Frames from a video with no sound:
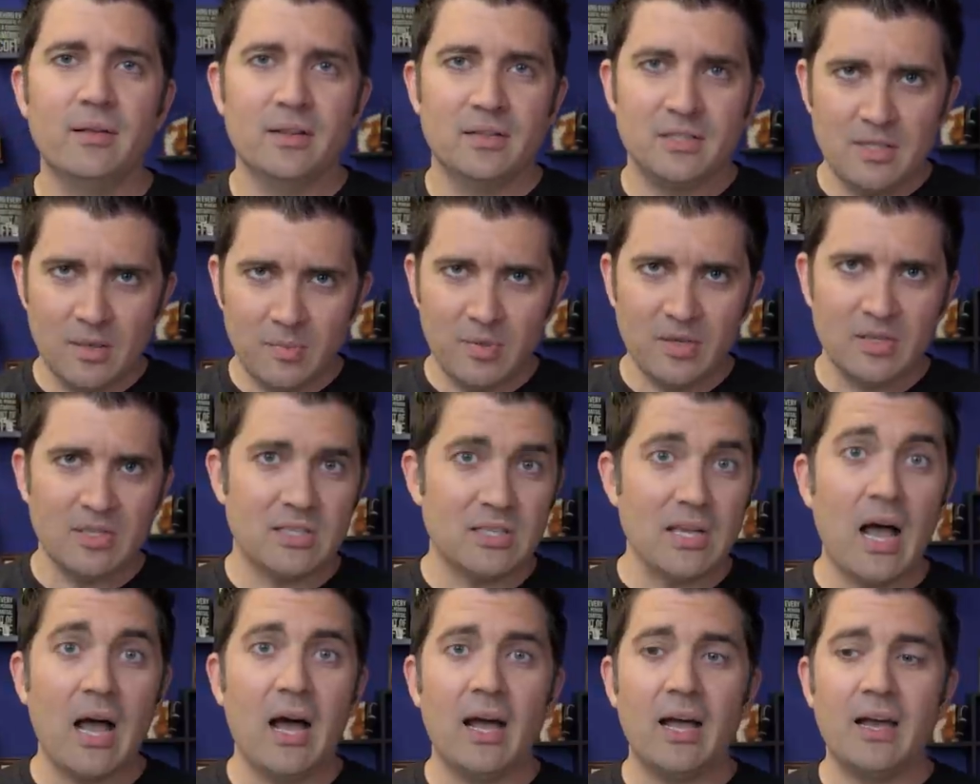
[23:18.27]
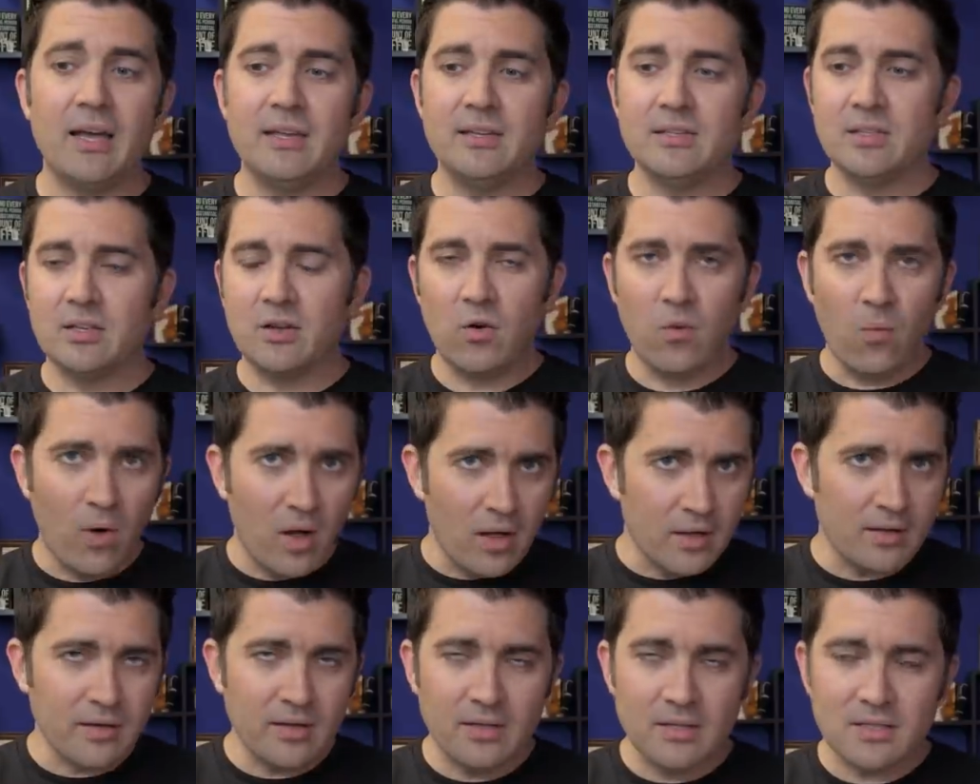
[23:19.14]
The tipping size, the
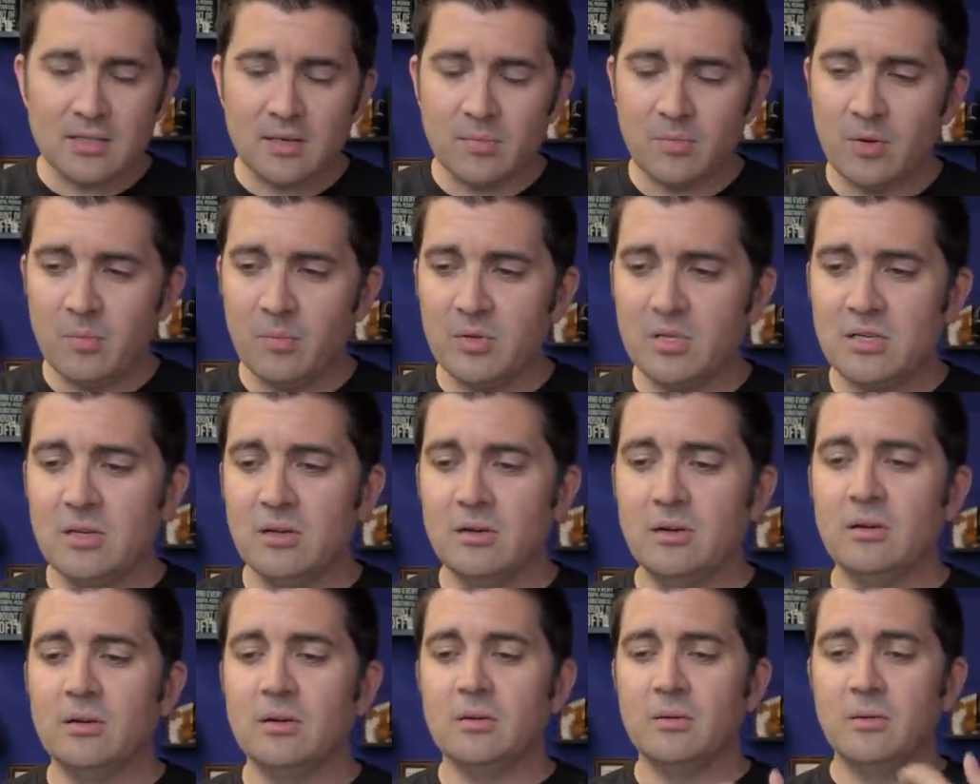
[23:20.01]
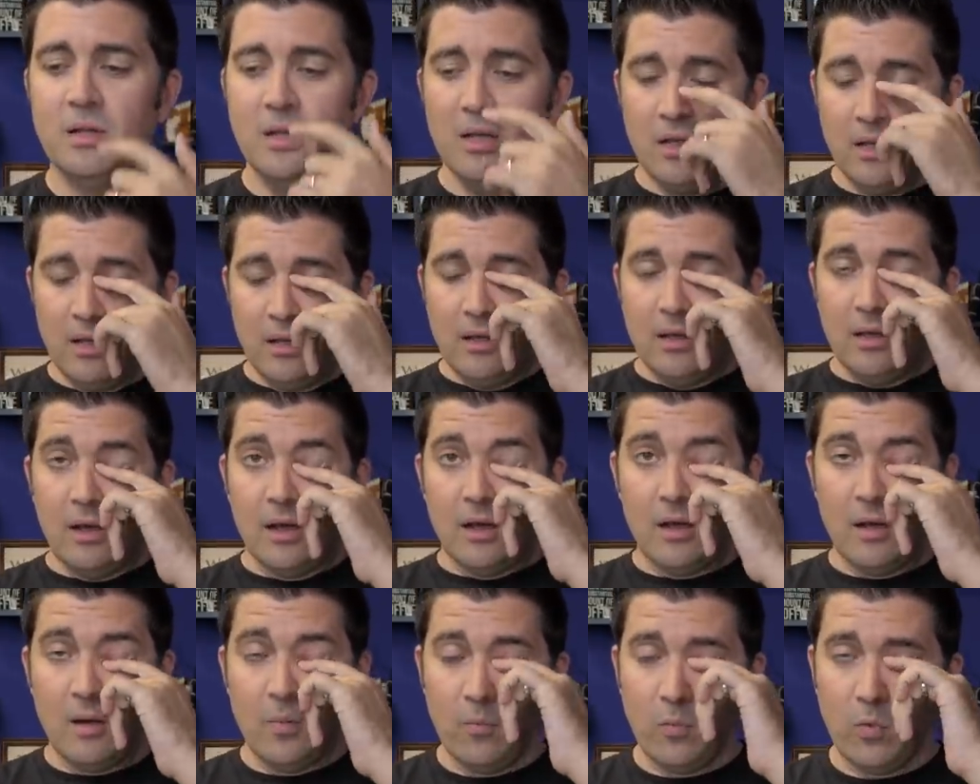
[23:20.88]
quality of the tipping material
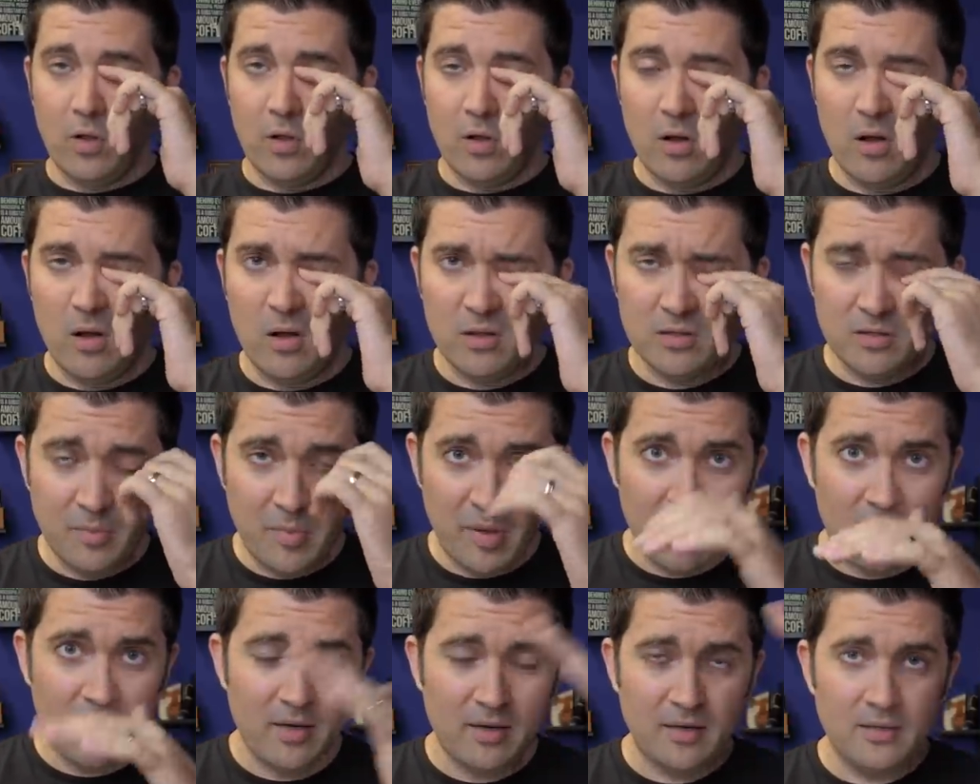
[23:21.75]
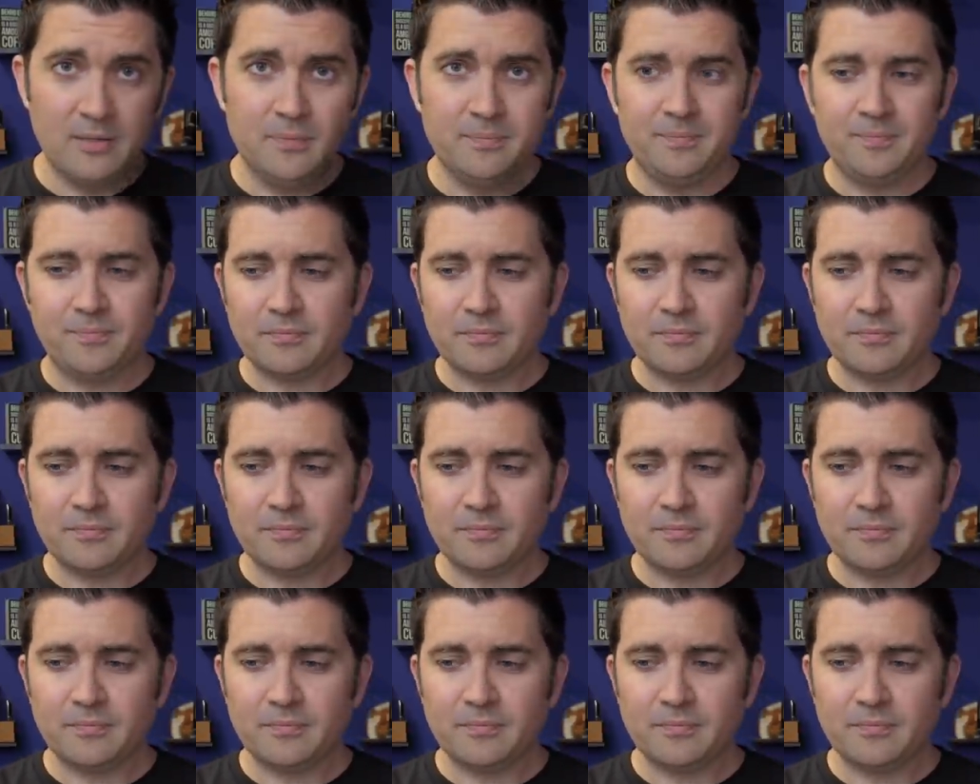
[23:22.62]
um, will all depend